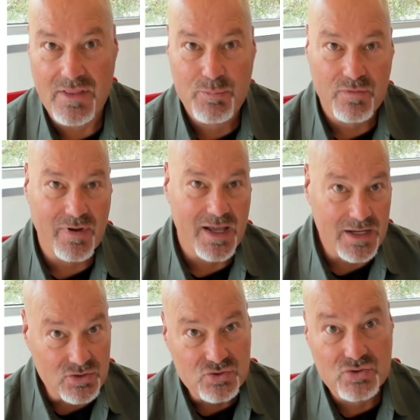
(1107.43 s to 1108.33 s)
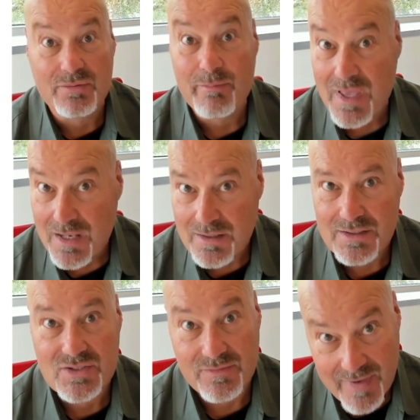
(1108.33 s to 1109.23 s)
that provided
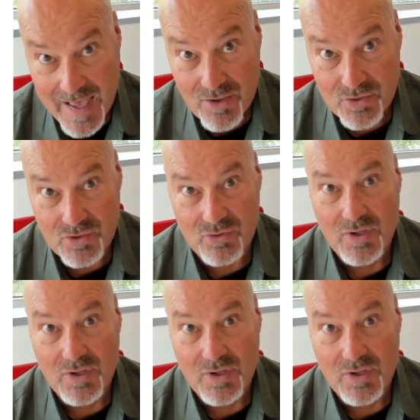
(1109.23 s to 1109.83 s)
tremendous value,